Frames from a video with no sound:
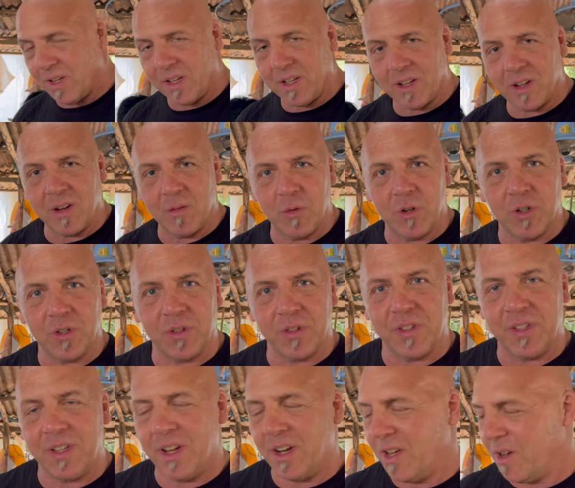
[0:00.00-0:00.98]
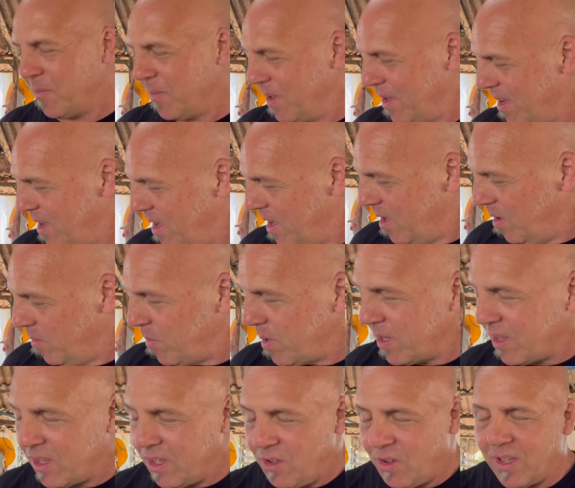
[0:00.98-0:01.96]
like a commercial setup.
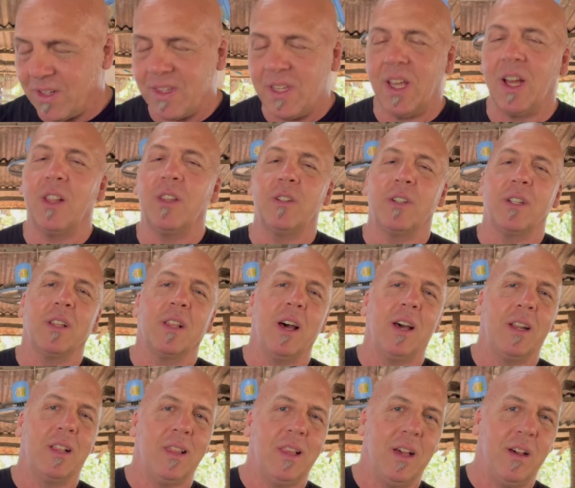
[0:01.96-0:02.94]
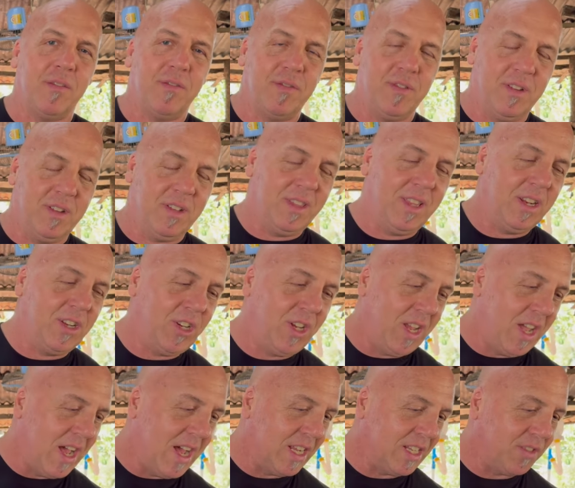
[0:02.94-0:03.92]
But you can tell there's a lot of love that
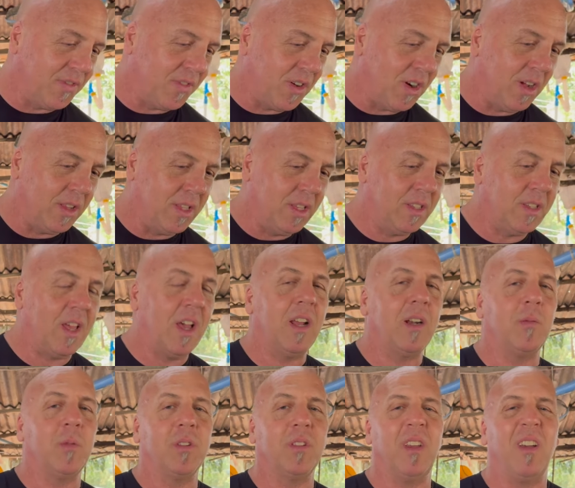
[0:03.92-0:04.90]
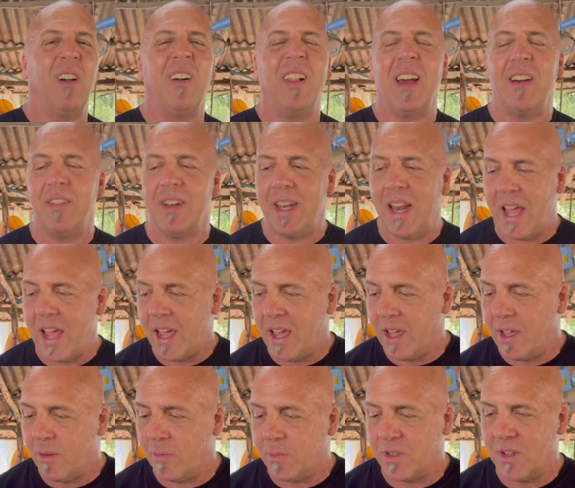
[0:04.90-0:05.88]
she has for all these animals. They all have
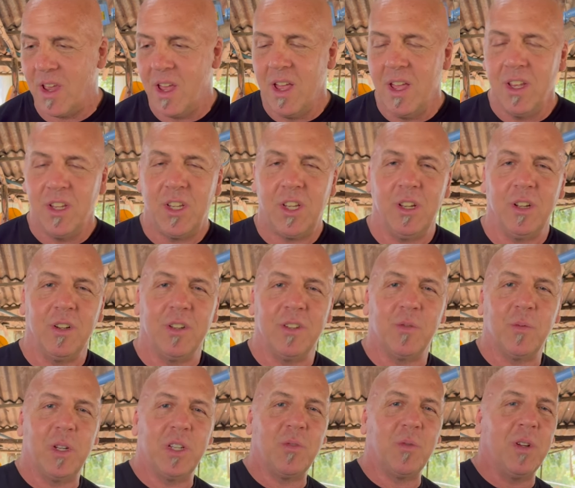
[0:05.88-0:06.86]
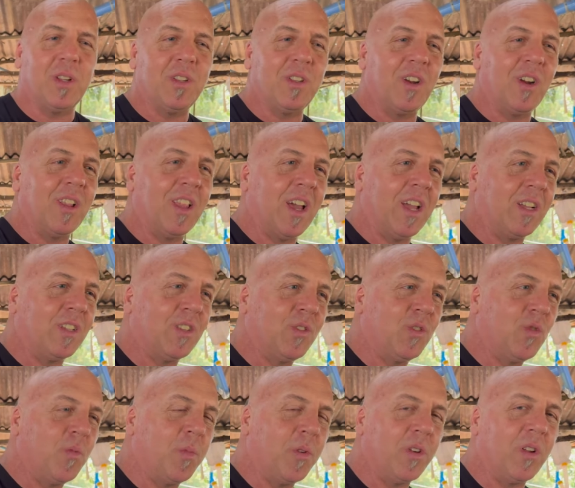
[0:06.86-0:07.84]
names. She knows which ones are like
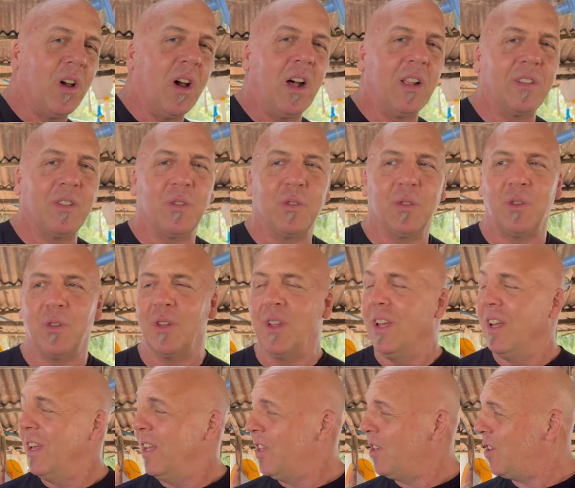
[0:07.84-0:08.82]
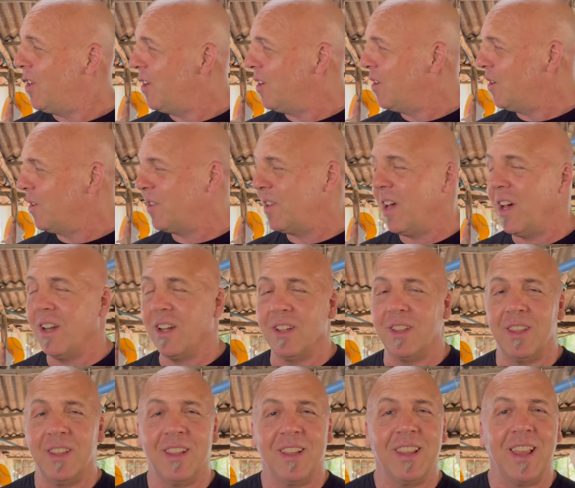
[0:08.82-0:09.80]
super docile. She knows how to
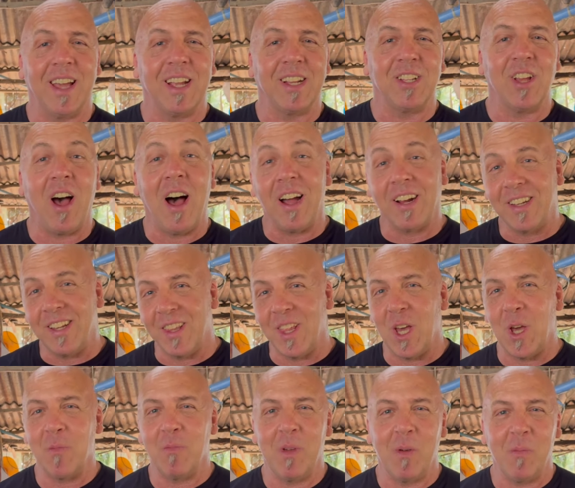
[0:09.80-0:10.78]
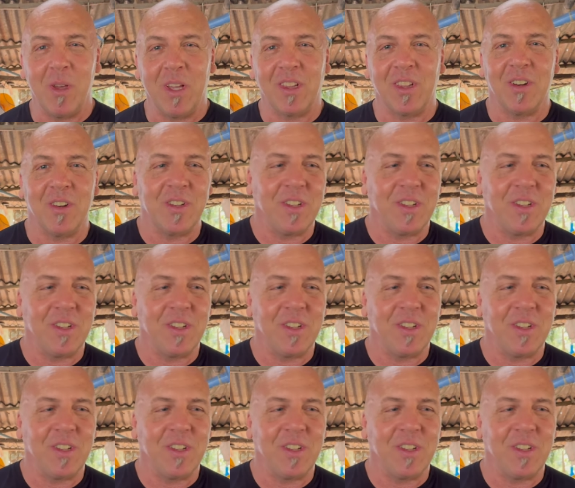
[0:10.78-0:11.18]
like talk to them, mimic their